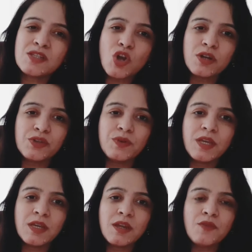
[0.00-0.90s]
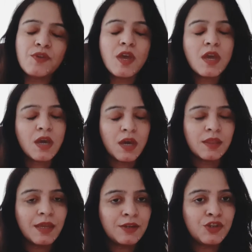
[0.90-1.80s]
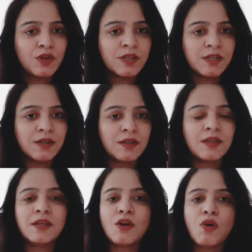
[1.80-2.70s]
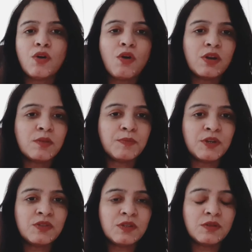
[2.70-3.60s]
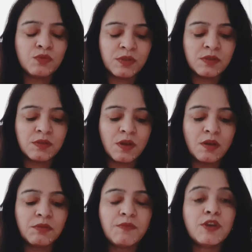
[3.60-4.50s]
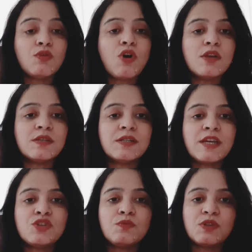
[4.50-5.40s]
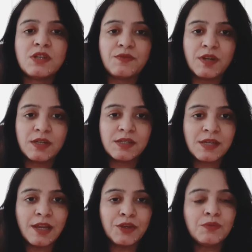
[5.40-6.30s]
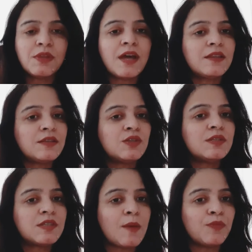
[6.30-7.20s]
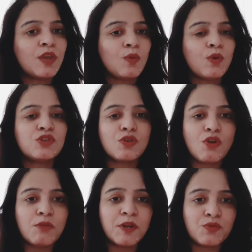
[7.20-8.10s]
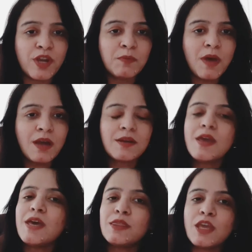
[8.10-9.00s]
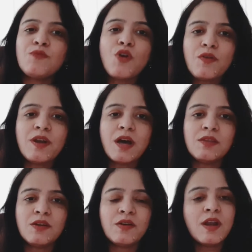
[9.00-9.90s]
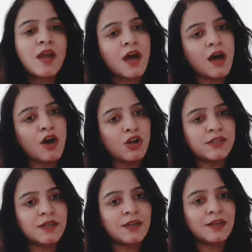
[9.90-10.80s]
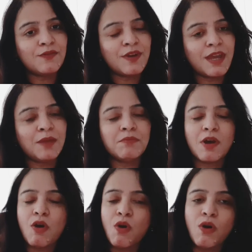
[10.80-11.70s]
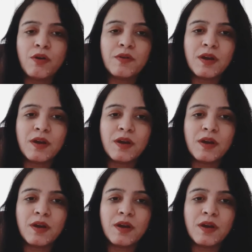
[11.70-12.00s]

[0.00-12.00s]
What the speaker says: not unique enough, then your attorney or the person who is giving you consultation would definitely tell you that this is something which could not be trademarked. Think for another alternative name, or